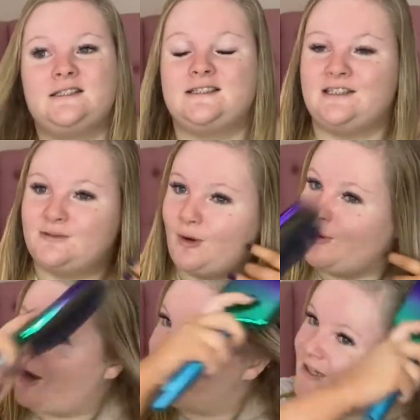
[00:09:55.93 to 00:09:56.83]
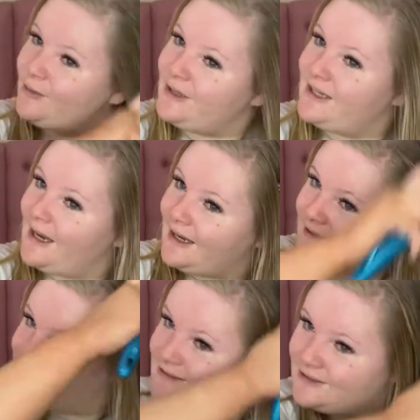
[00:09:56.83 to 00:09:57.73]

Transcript: since my birthday weekend.